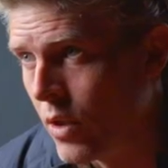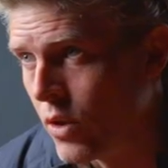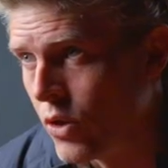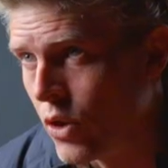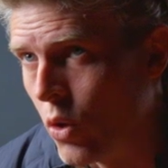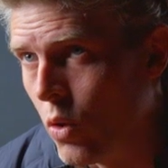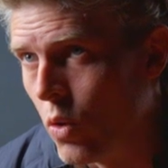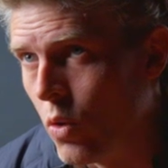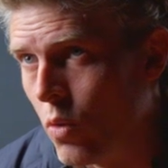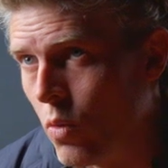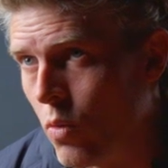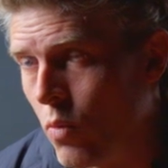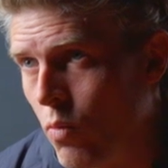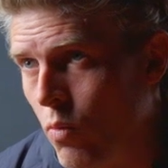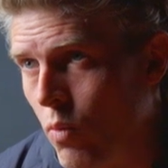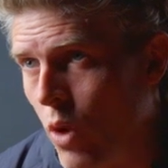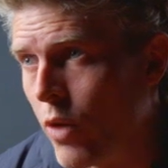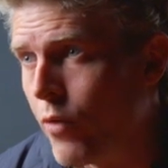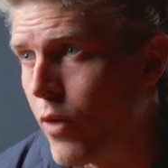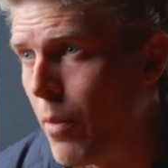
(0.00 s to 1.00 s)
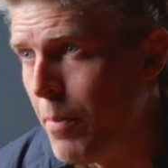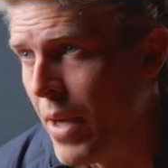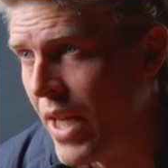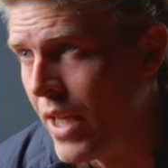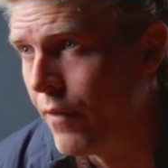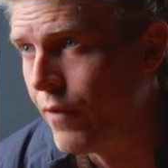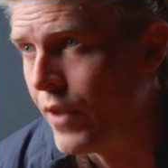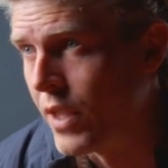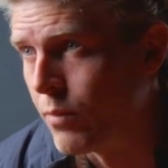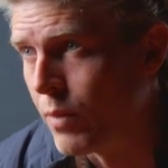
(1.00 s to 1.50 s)
So one of the
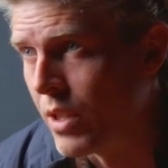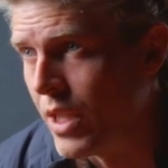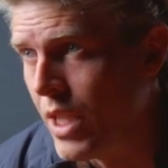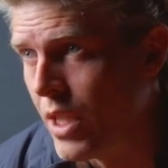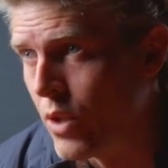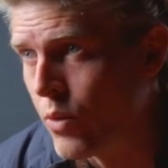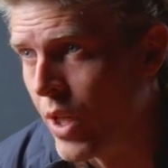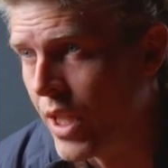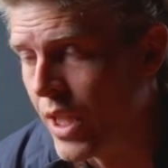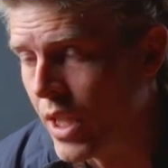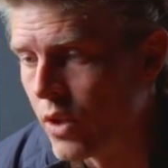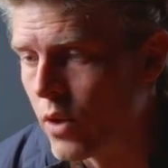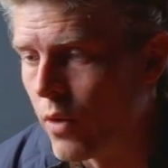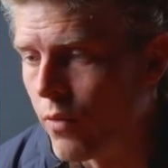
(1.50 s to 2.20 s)
benefits with heat training is,